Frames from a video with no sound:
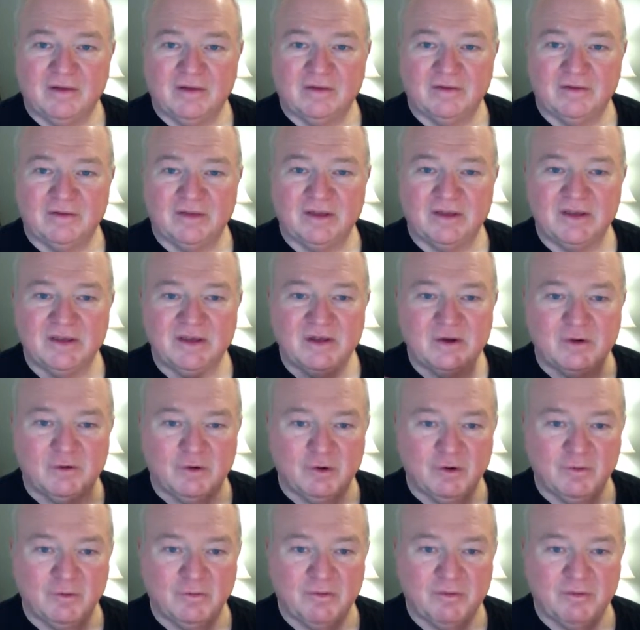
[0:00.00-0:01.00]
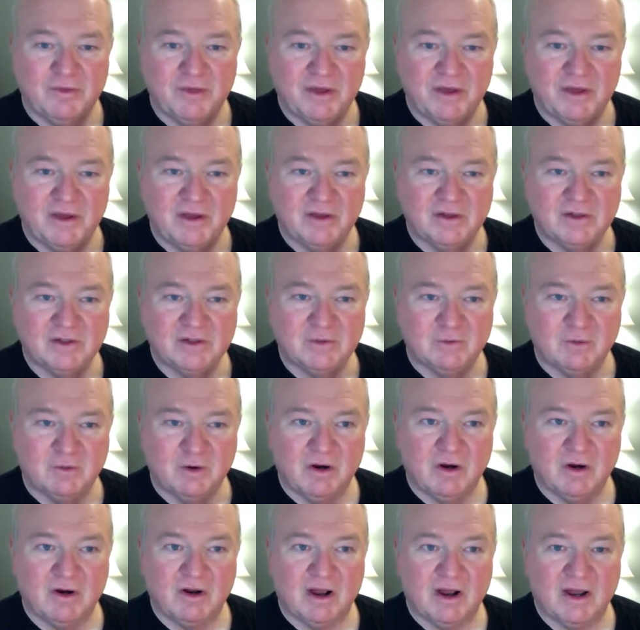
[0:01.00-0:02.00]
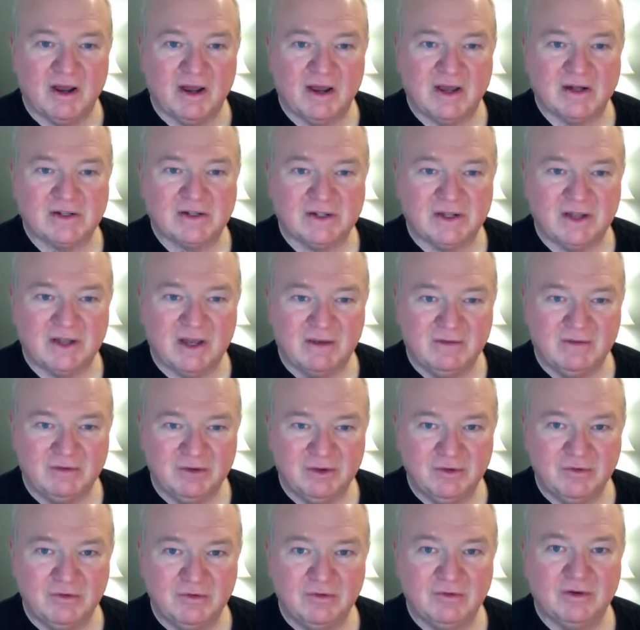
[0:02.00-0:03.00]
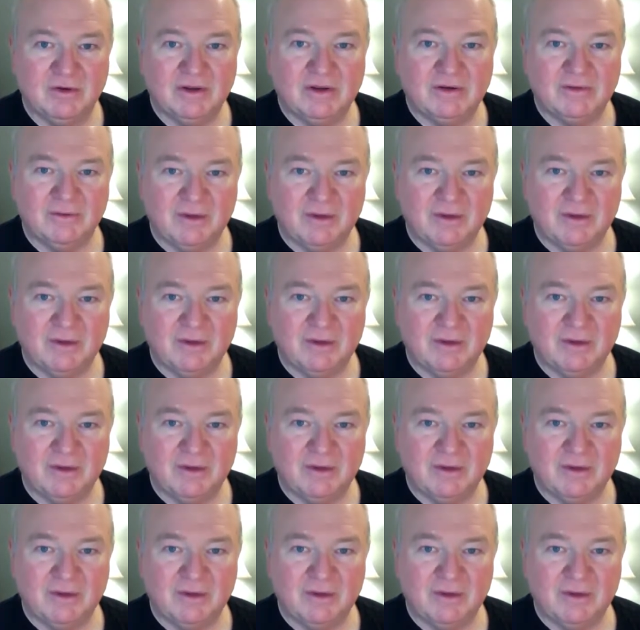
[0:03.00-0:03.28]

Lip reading: the group things where I actually have you